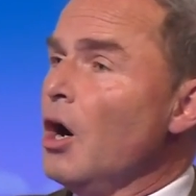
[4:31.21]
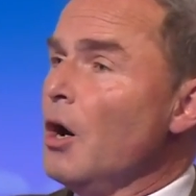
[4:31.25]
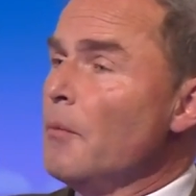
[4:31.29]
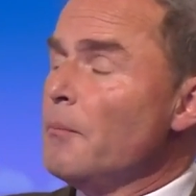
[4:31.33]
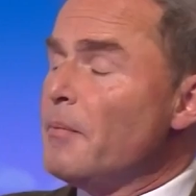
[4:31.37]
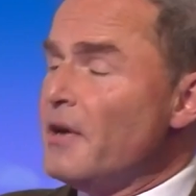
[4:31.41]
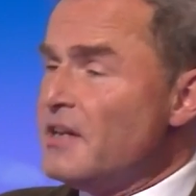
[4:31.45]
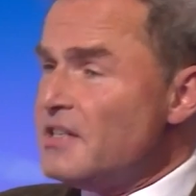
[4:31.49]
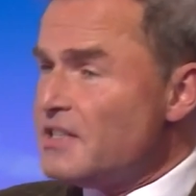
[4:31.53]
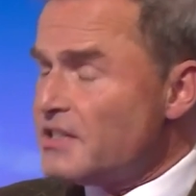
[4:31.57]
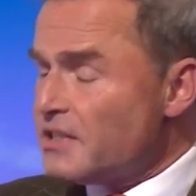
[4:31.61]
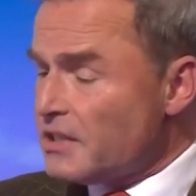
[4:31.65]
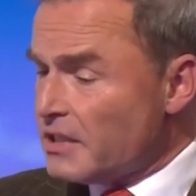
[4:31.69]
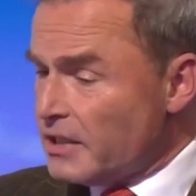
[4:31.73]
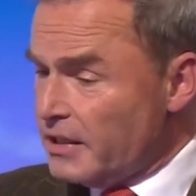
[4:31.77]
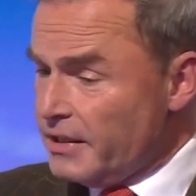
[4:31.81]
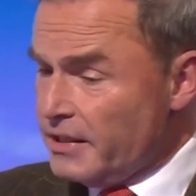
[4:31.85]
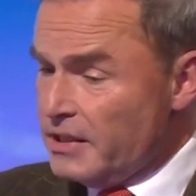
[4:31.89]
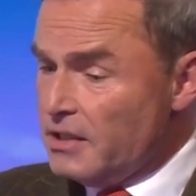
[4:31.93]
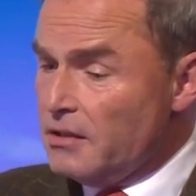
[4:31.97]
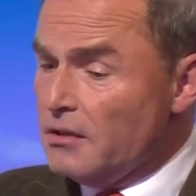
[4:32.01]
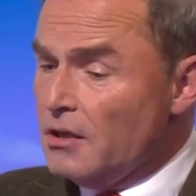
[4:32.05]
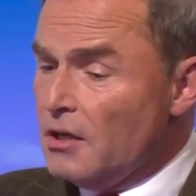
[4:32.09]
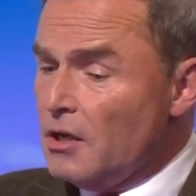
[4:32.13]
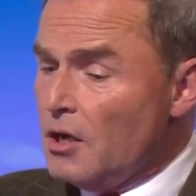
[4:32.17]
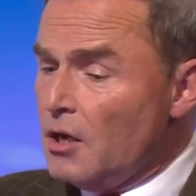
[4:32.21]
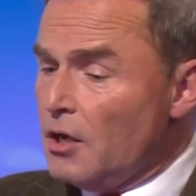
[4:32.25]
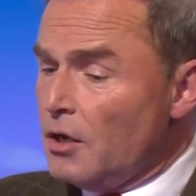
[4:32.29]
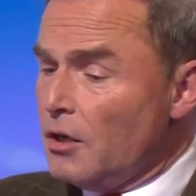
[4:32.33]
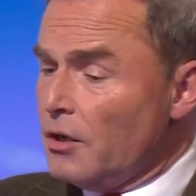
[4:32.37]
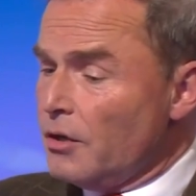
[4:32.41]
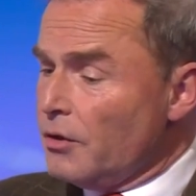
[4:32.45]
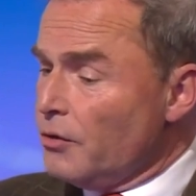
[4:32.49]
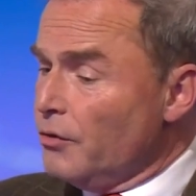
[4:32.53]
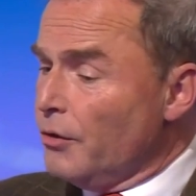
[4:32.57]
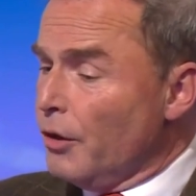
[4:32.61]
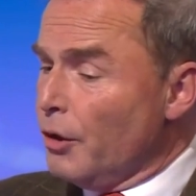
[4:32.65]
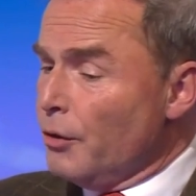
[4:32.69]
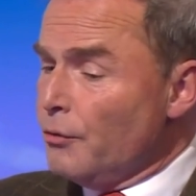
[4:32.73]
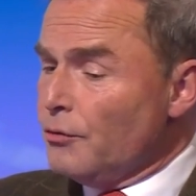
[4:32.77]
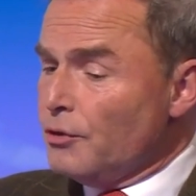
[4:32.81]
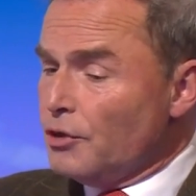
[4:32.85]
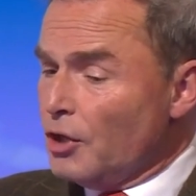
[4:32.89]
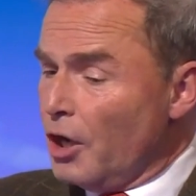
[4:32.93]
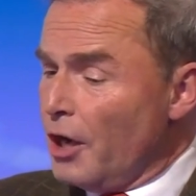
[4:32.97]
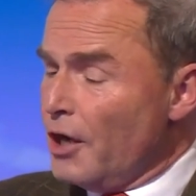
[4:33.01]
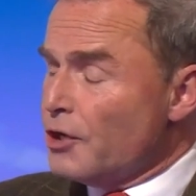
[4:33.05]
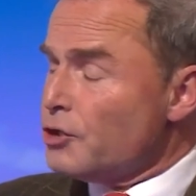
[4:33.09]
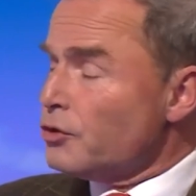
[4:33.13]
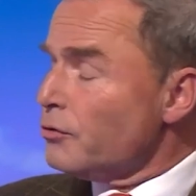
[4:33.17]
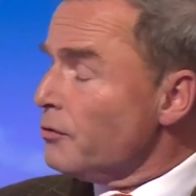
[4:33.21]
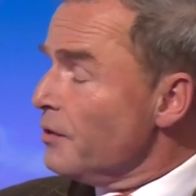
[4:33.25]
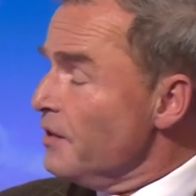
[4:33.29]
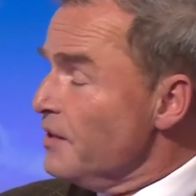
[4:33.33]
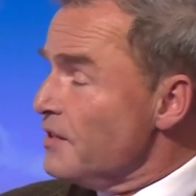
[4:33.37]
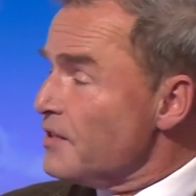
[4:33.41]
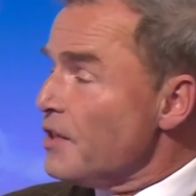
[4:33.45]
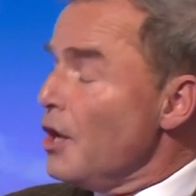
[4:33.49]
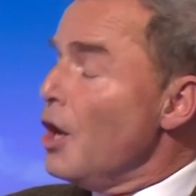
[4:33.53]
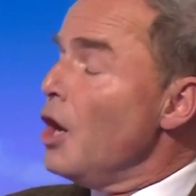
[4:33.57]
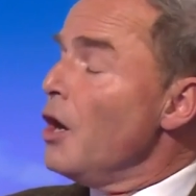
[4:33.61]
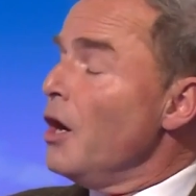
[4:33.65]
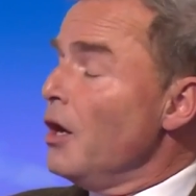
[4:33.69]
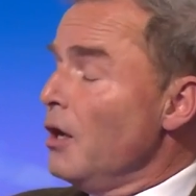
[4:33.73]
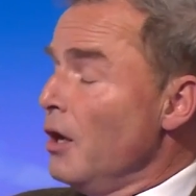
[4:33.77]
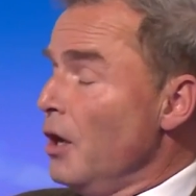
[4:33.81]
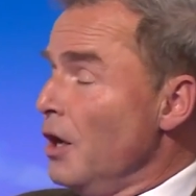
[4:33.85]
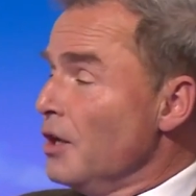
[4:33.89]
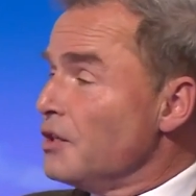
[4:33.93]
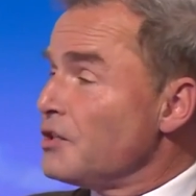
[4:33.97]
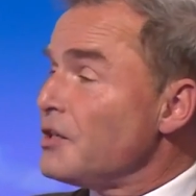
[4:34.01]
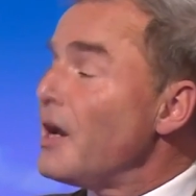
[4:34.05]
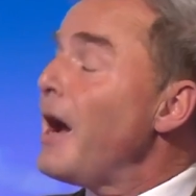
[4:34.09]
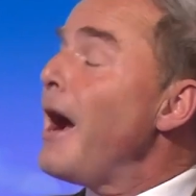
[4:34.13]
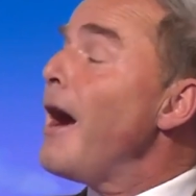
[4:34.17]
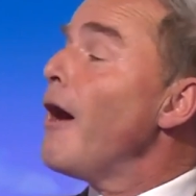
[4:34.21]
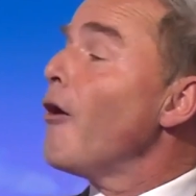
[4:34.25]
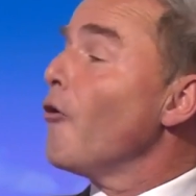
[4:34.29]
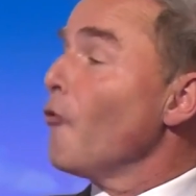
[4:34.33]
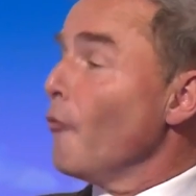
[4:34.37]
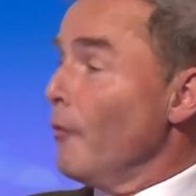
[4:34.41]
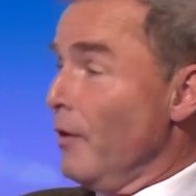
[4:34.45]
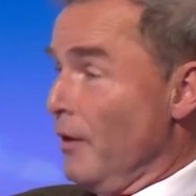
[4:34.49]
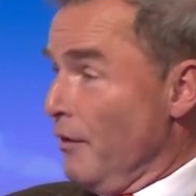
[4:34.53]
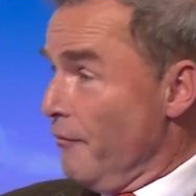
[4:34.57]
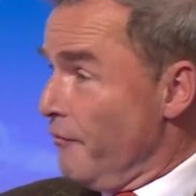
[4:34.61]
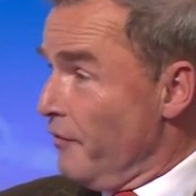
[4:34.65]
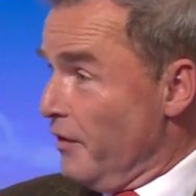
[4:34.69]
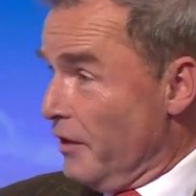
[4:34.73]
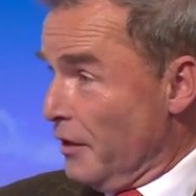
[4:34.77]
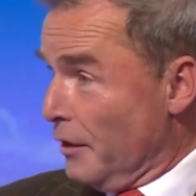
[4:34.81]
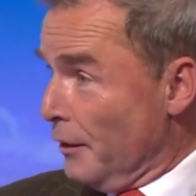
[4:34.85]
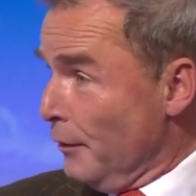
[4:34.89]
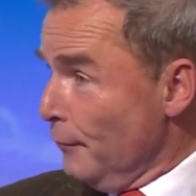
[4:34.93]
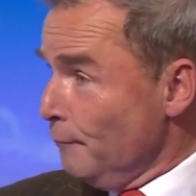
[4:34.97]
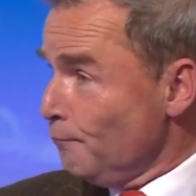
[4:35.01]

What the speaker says: Basically, you know, Nigel is a towering figure.